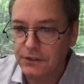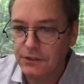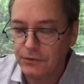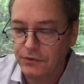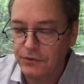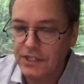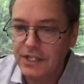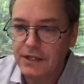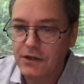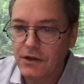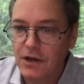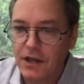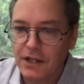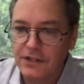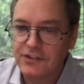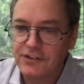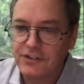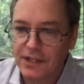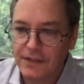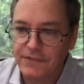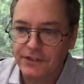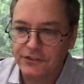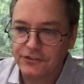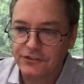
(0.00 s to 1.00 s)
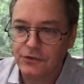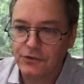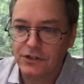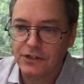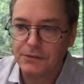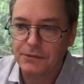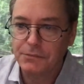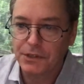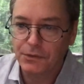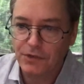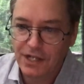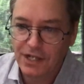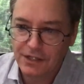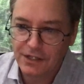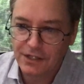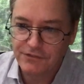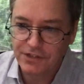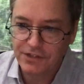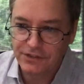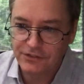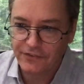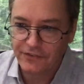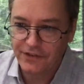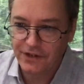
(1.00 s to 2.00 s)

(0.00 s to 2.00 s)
unique content that's going to be relevant